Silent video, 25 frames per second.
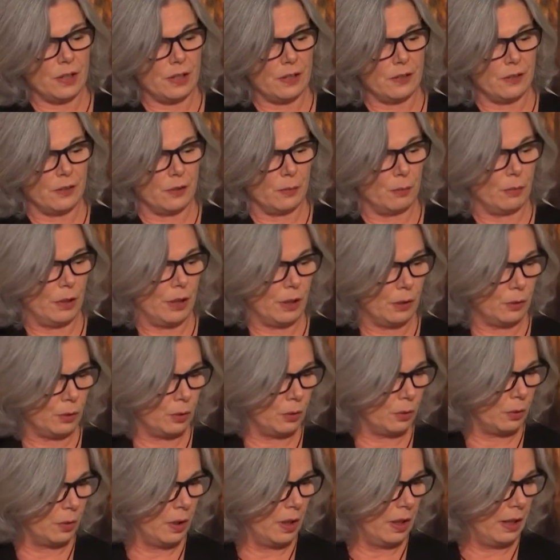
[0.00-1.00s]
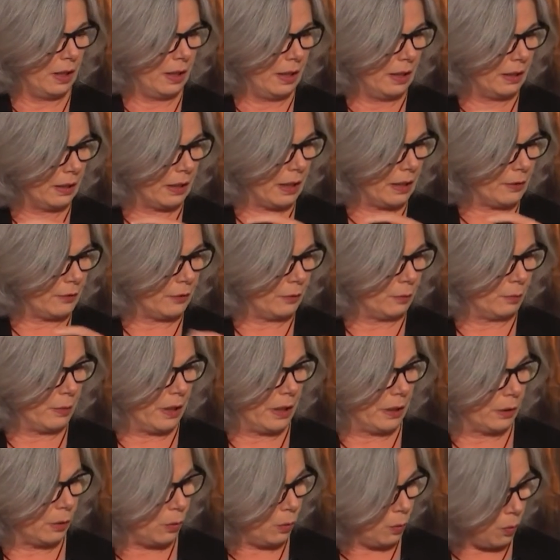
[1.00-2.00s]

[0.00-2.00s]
there's some local Castlemaine